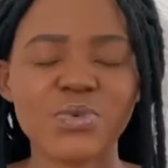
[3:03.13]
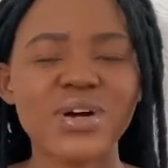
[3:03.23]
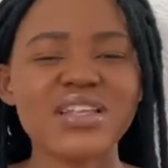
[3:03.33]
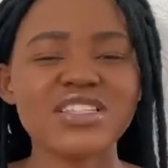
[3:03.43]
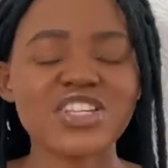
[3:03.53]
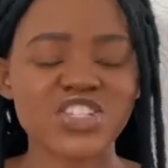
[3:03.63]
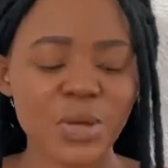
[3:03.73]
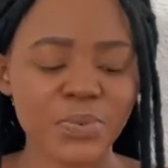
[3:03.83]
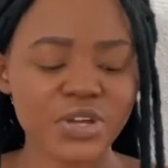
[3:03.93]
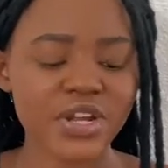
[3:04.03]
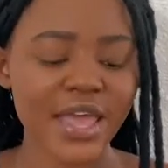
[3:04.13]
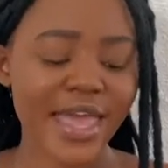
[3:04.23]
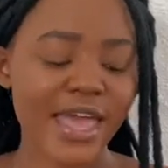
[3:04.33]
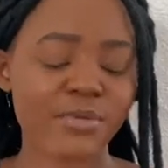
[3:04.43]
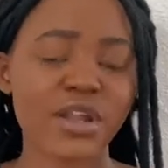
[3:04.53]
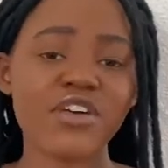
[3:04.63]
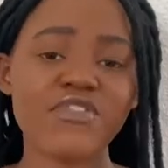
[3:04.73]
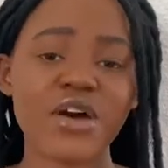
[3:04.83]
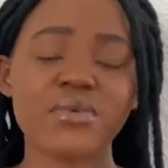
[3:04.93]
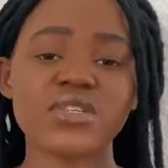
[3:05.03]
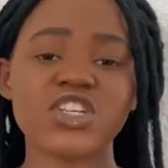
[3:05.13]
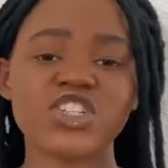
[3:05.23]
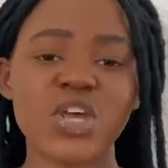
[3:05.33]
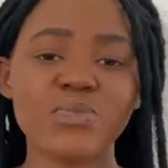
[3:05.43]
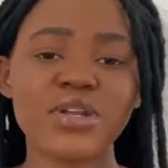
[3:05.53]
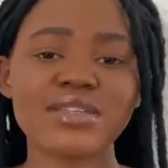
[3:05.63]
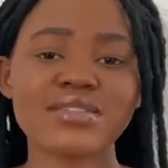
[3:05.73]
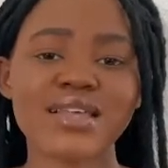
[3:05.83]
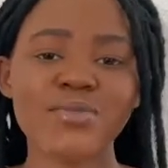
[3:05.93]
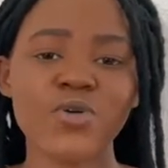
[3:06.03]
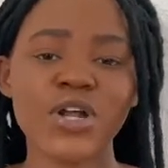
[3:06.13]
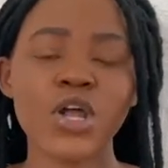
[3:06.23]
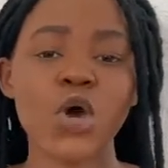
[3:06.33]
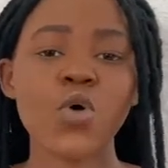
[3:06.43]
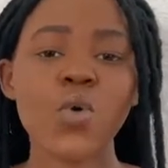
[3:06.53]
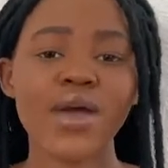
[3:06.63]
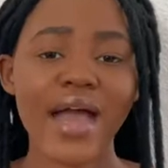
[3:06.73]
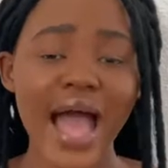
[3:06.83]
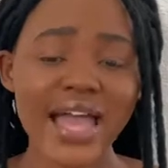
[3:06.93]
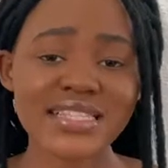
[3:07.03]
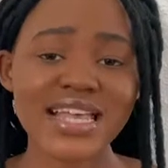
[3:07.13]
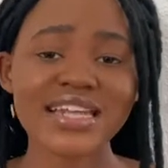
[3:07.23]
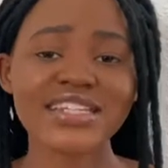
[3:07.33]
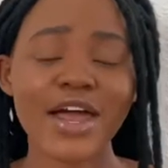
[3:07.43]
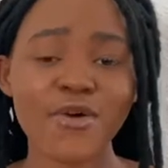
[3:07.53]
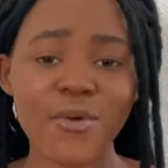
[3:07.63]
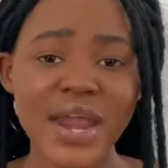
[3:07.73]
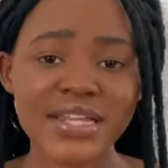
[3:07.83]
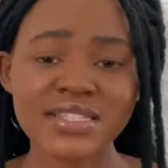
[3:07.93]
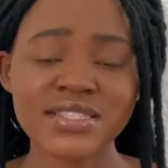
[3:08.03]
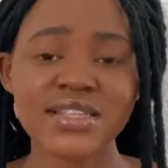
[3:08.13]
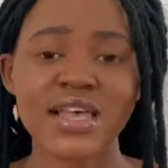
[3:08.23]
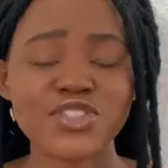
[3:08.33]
What is a shepherd? And what I found was a shepherd is someone who guides and directs